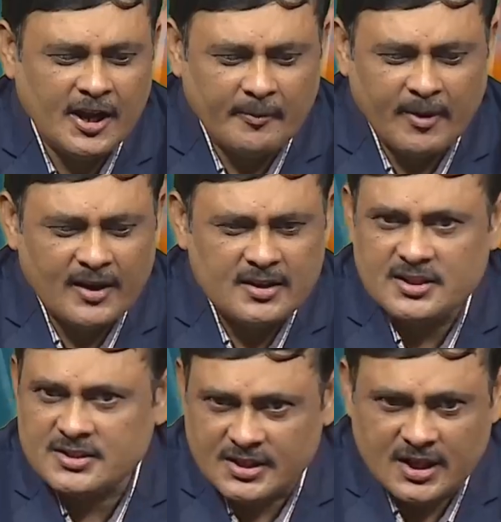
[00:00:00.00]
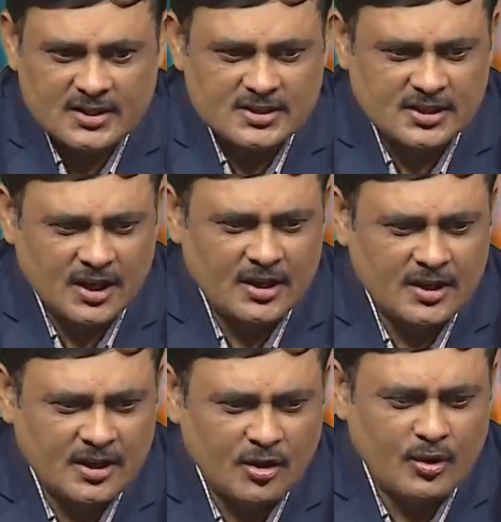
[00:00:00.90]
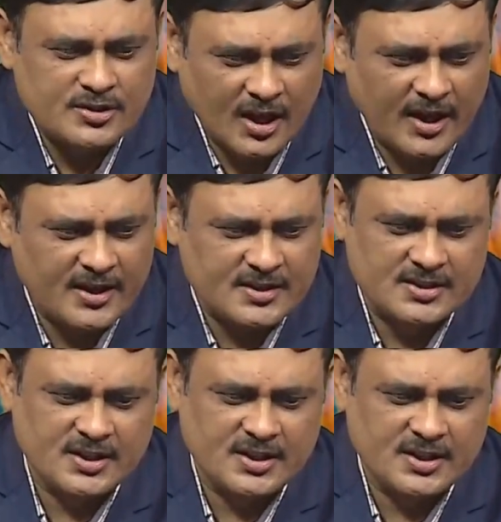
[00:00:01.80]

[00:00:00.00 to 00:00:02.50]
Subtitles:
But this reduction was highest